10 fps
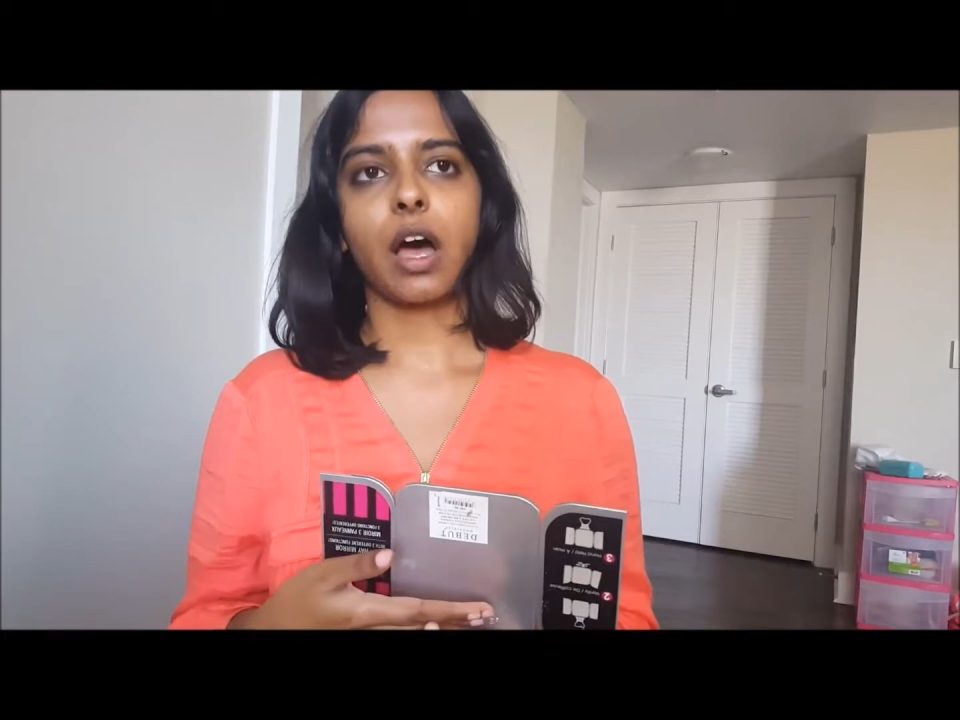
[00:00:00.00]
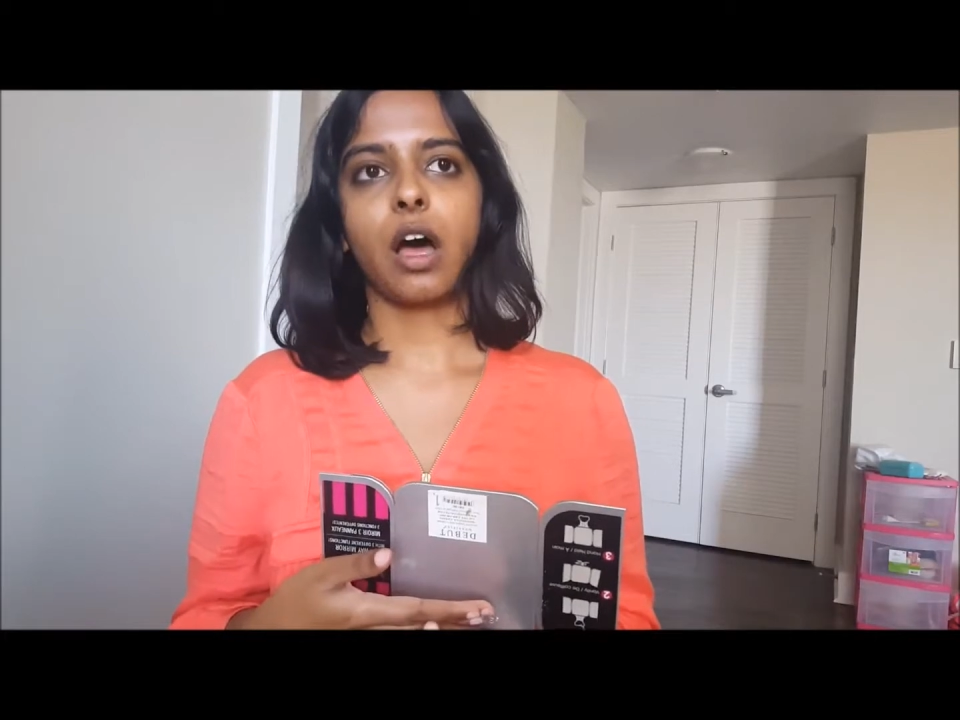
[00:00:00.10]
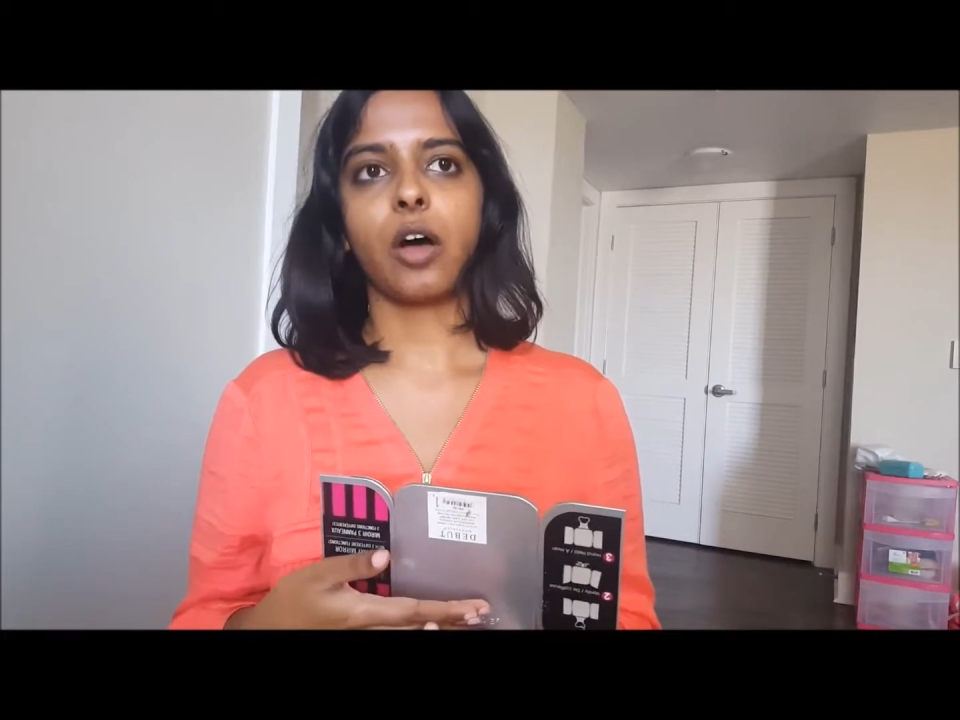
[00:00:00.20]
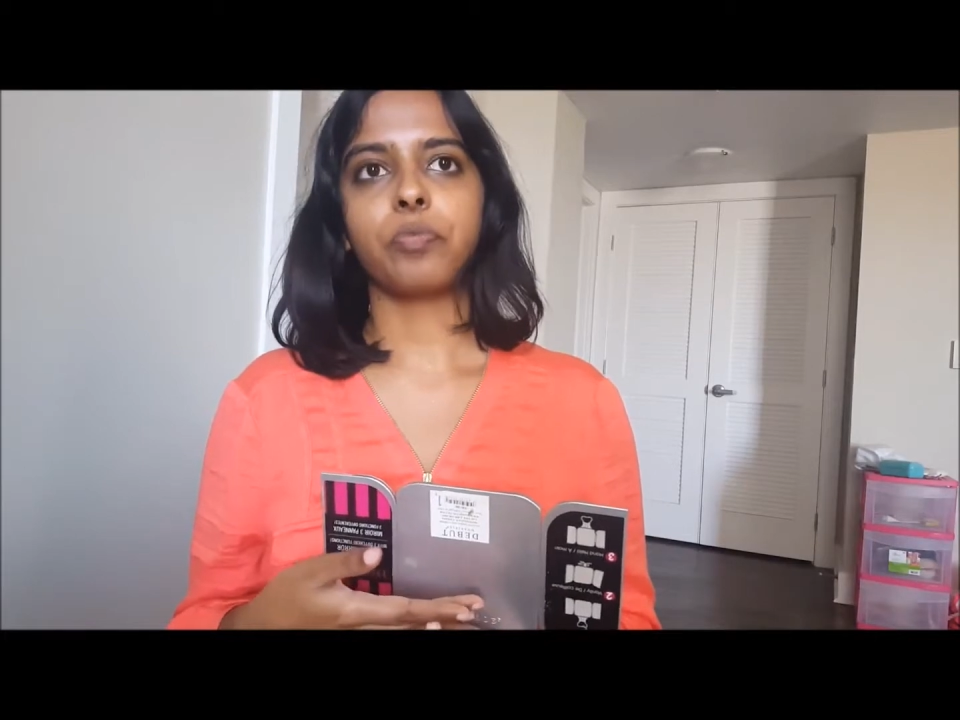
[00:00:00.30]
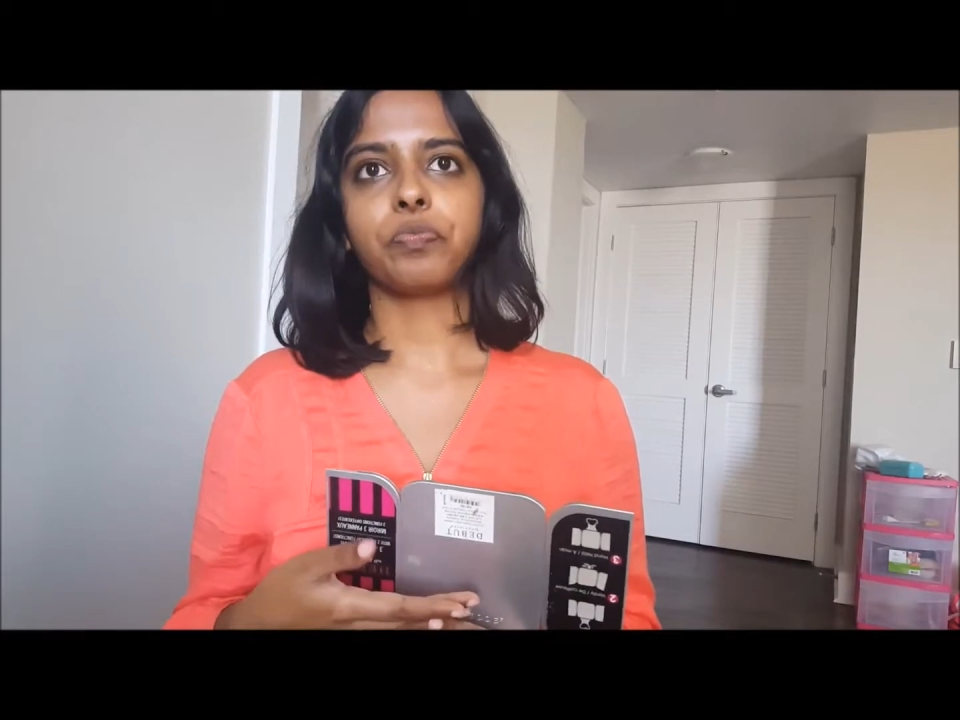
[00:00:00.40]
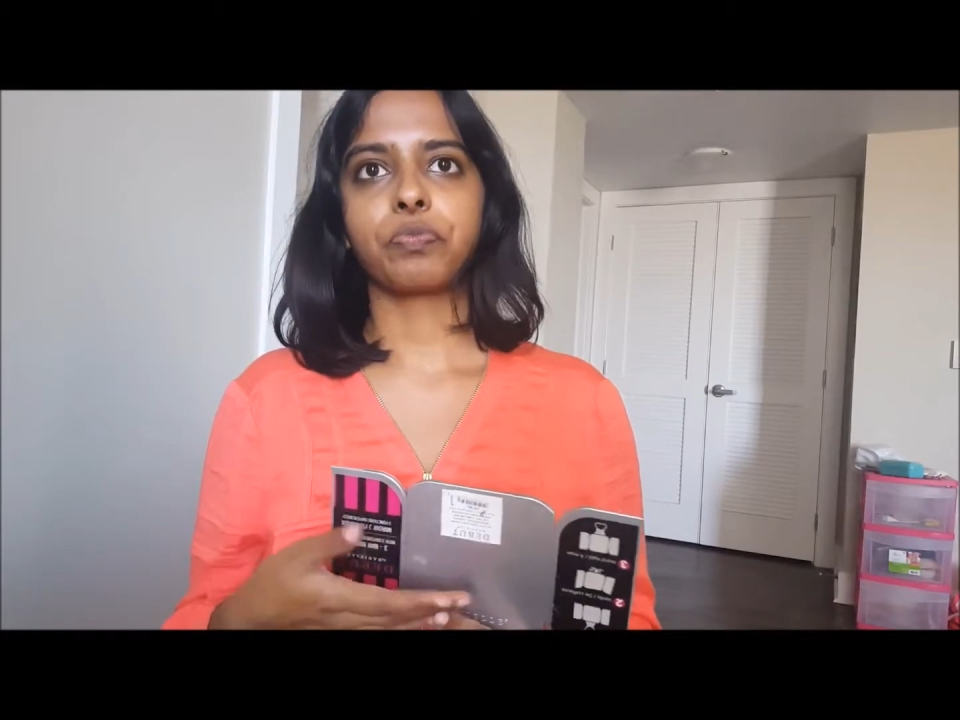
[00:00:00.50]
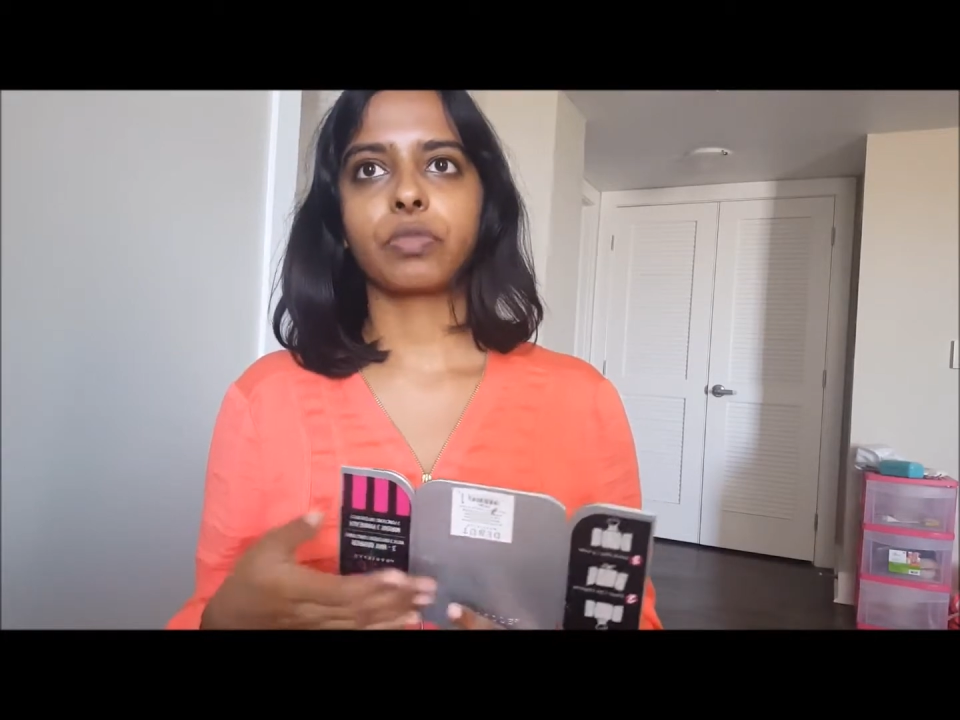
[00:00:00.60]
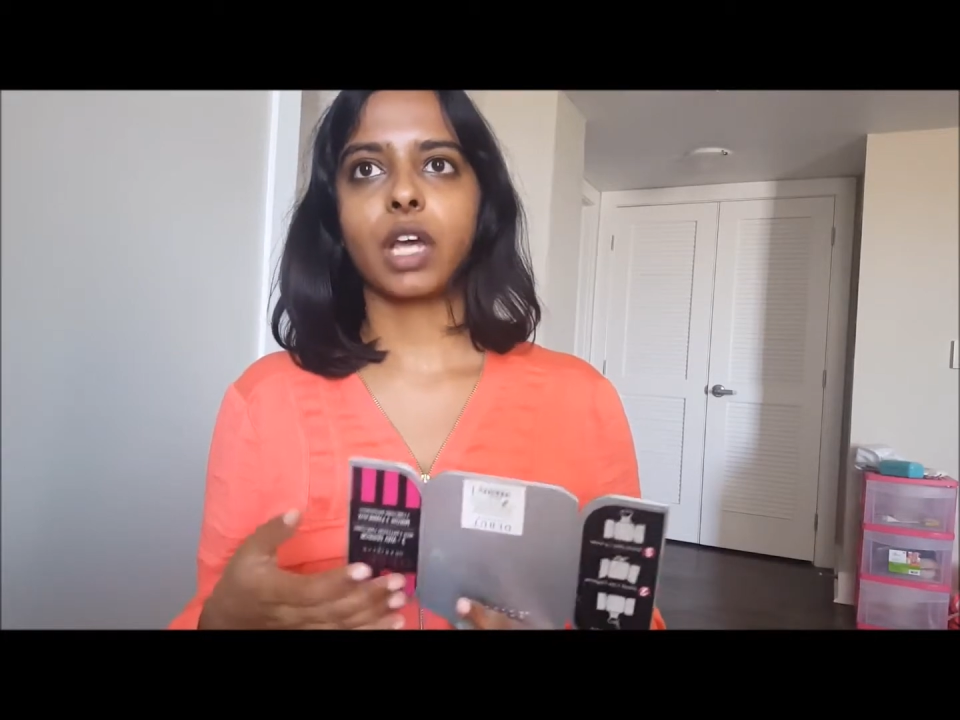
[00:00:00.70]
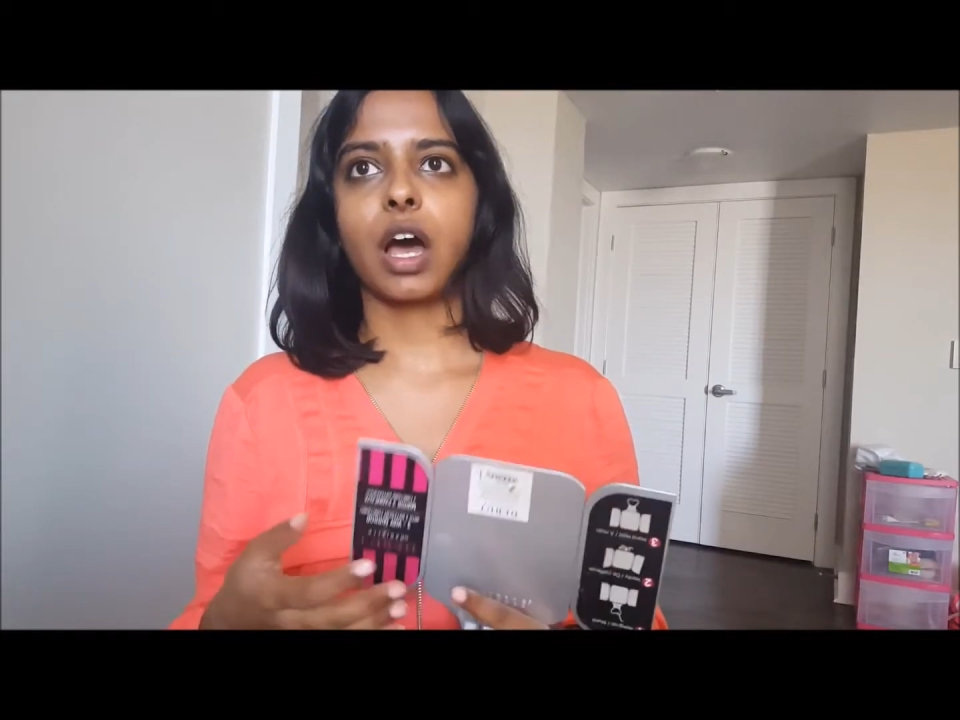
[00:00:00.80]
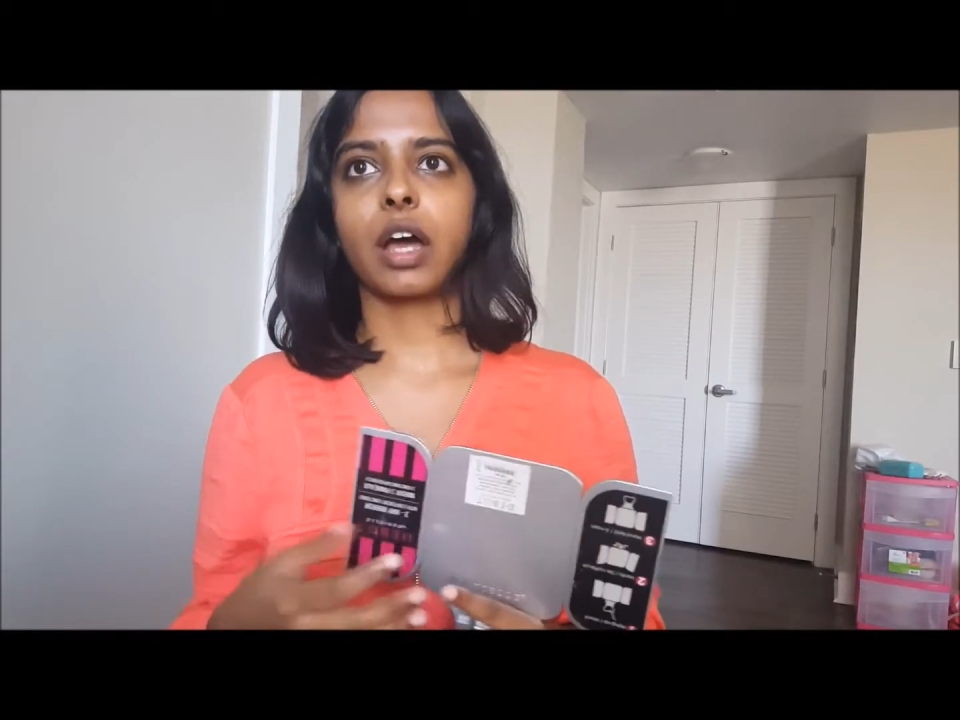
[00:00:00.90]

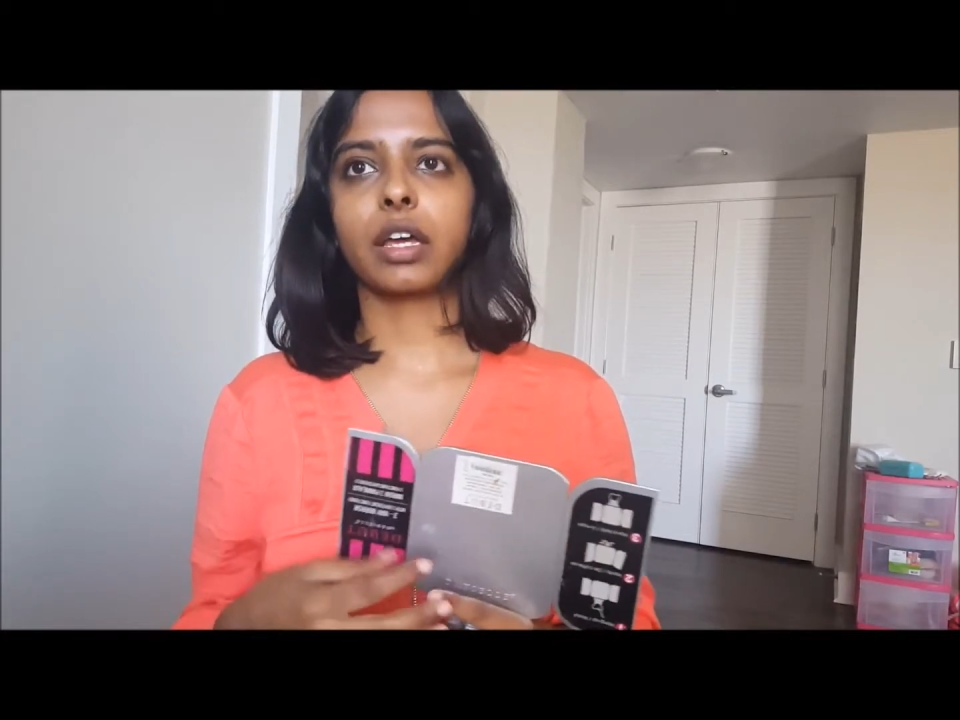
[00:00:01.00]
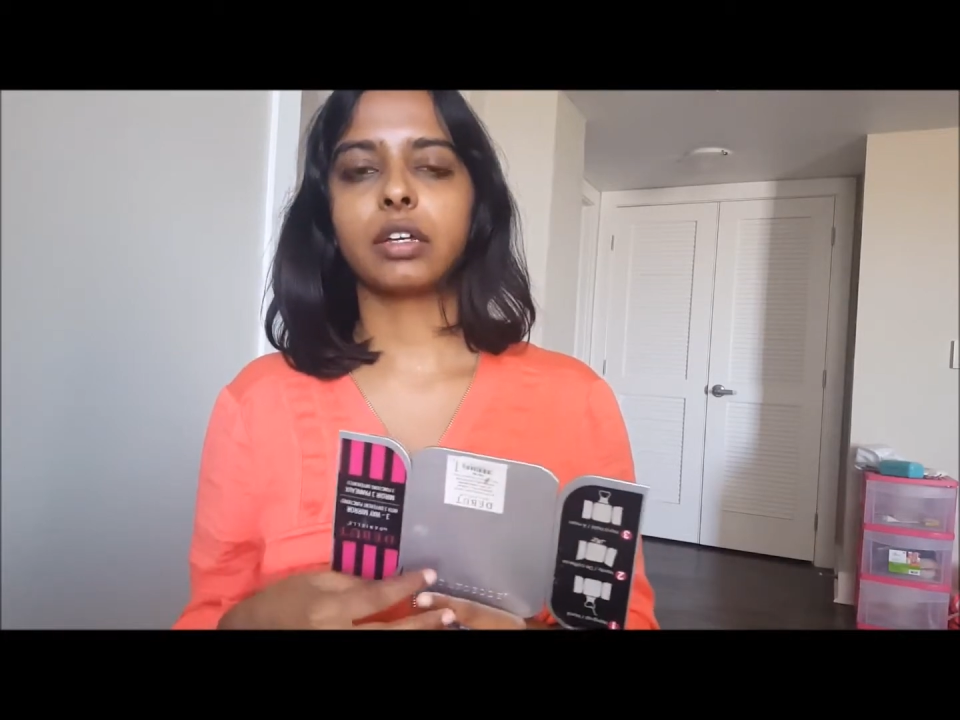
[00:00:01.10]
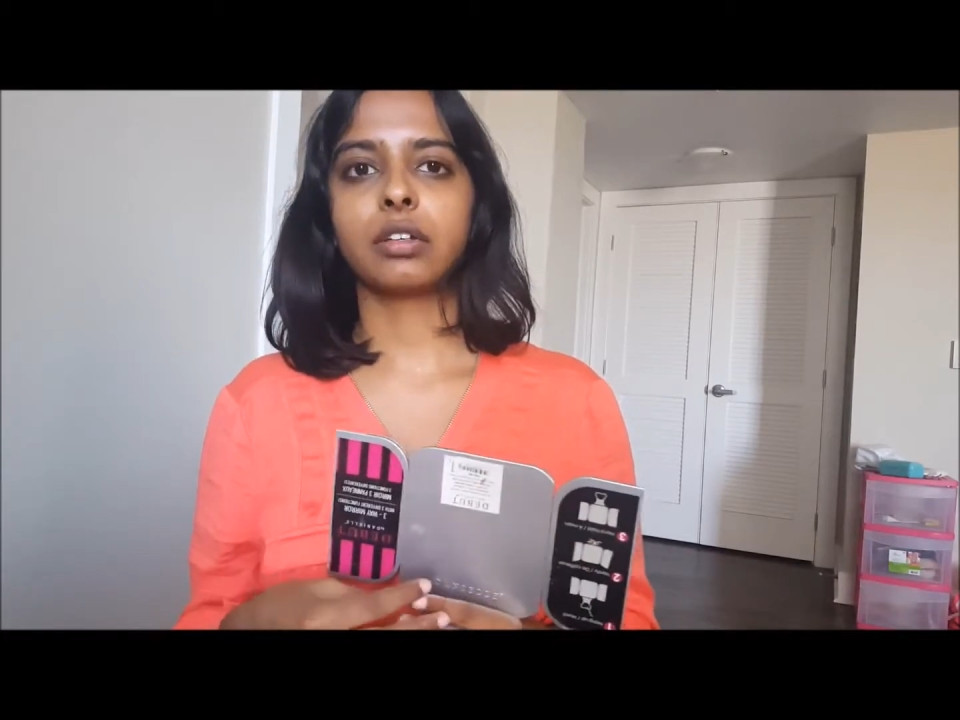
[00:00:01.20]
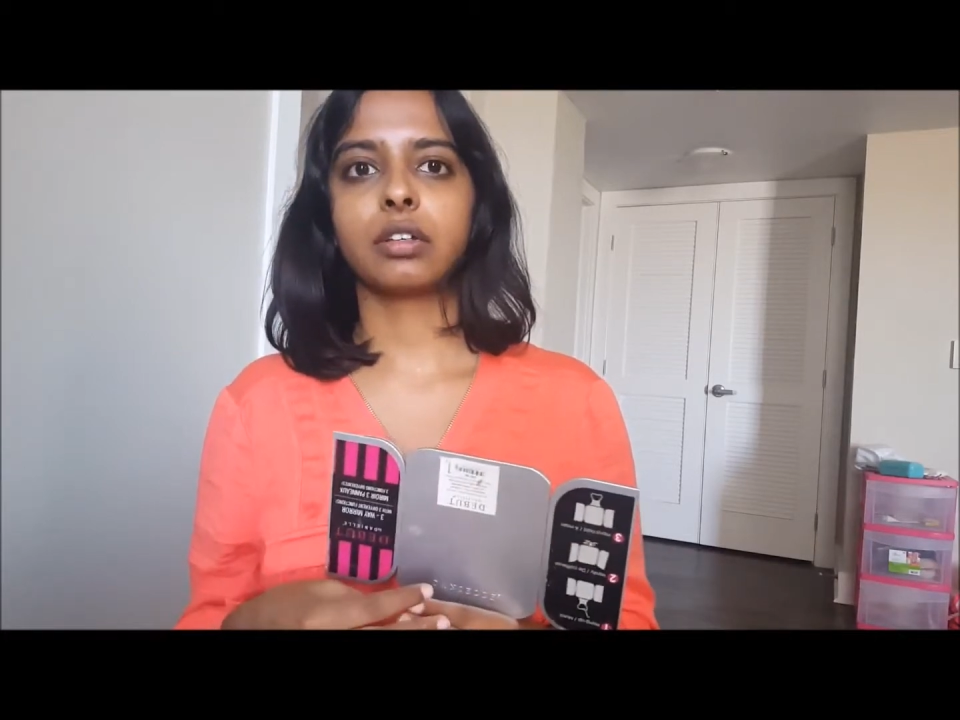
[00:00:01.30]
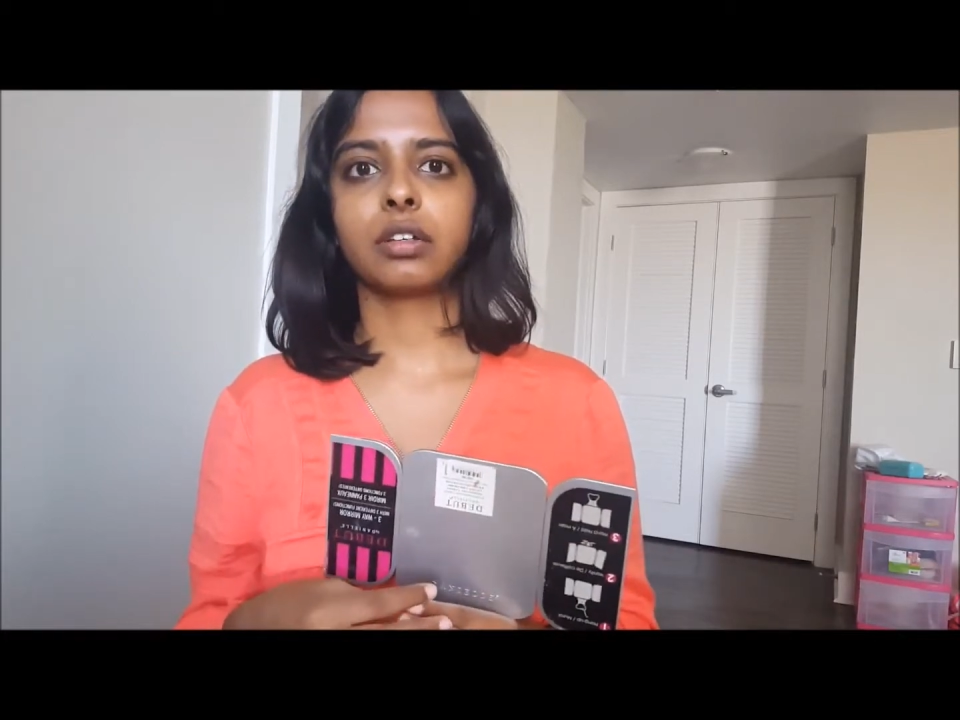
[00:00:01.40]
I